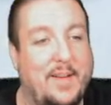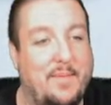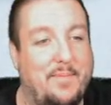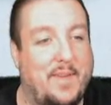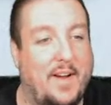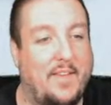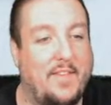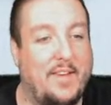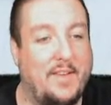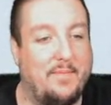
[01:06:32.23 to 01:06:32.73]

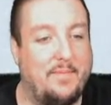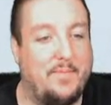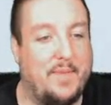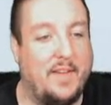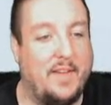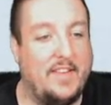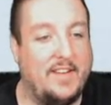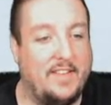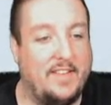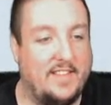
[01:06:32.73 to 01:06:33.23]
probably
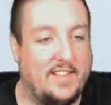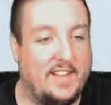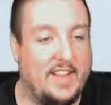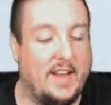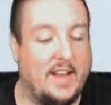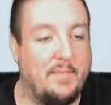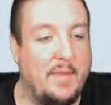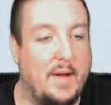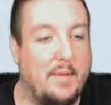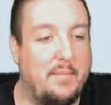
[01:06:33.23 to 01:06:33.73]
probably just
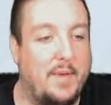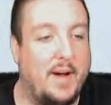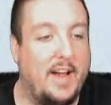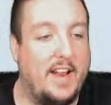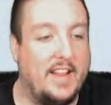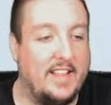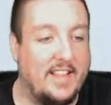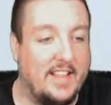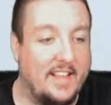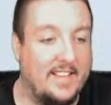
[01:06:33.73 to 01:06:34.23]
kick my butt
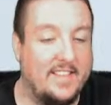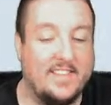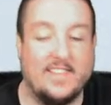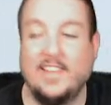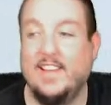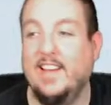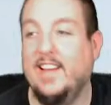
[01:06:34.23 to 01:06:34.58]
at this.